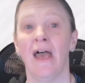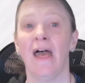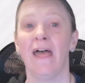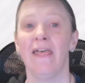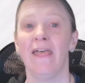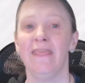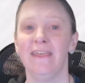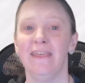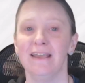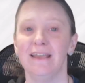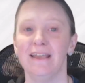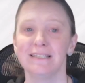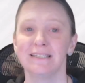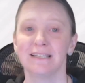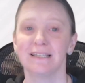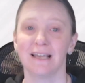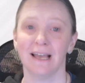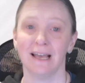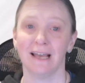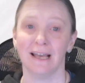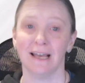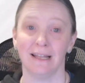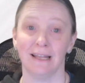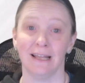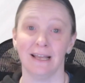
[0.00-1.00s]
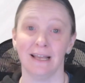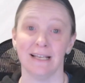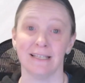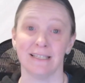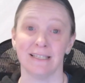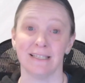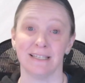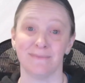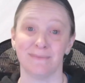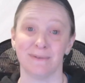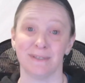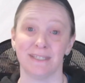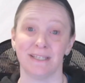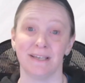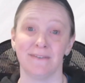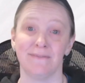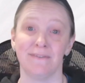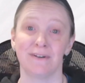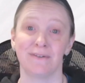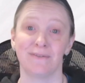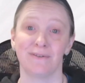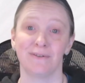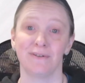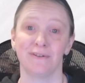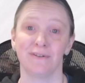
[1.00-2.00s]
This kata has a
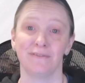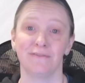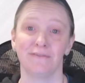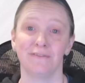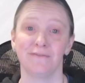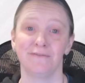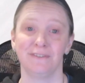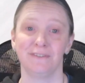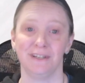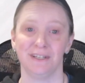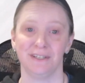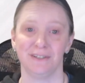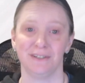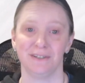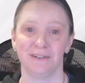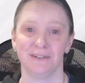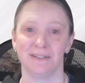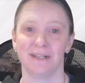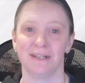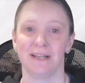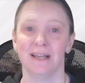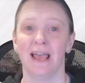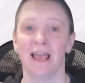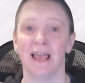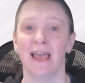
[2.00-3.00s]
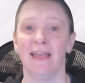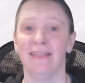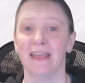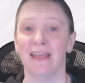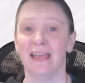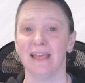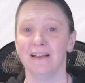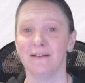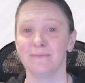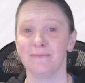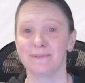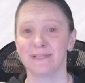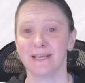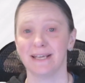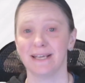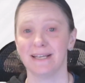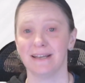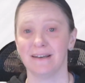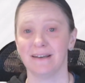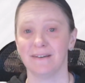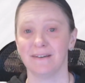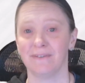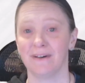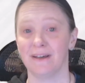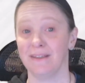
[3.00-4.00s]
specific order for features, and that helps to
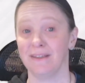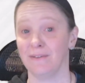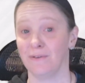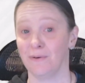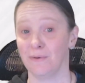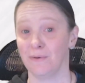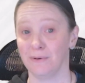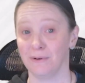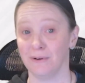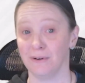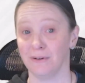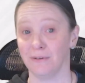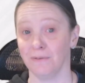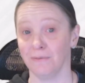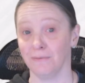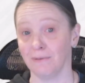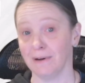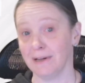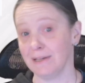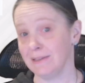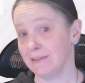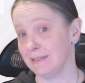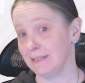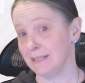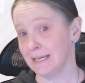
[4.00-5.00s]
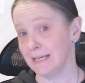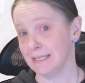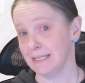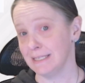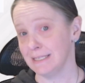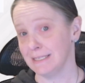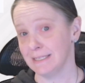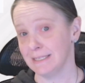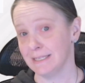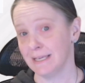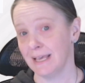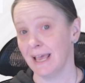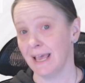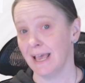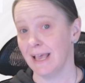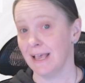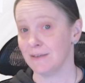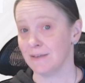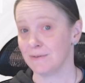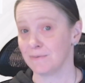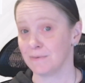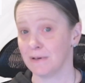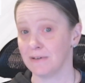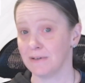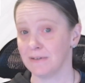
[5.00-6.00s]
identify the order to write the tests, as
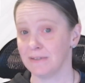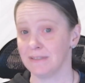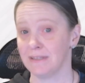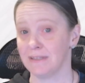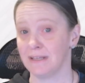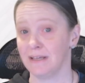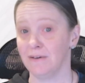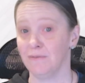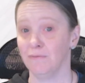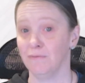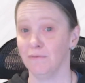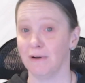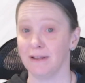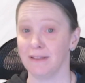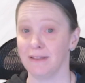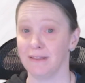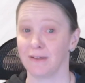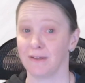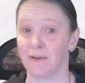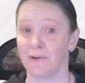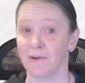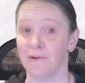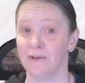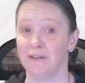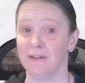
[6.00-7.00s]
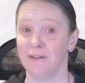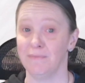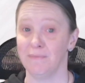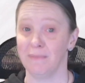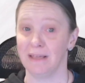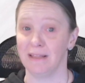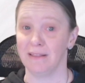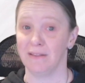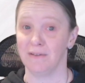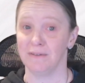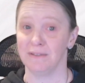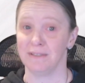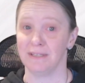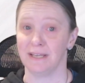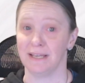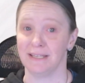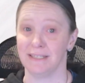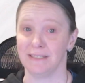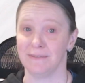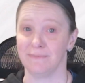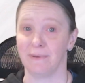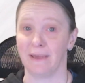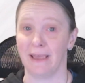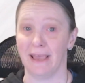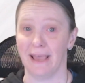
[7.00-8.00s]
well as then write the code to make those
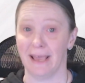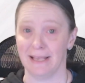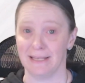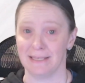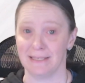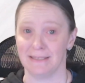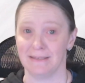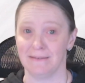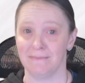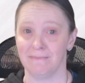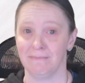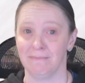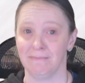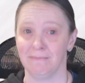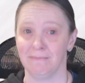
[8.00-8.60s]
tests pass.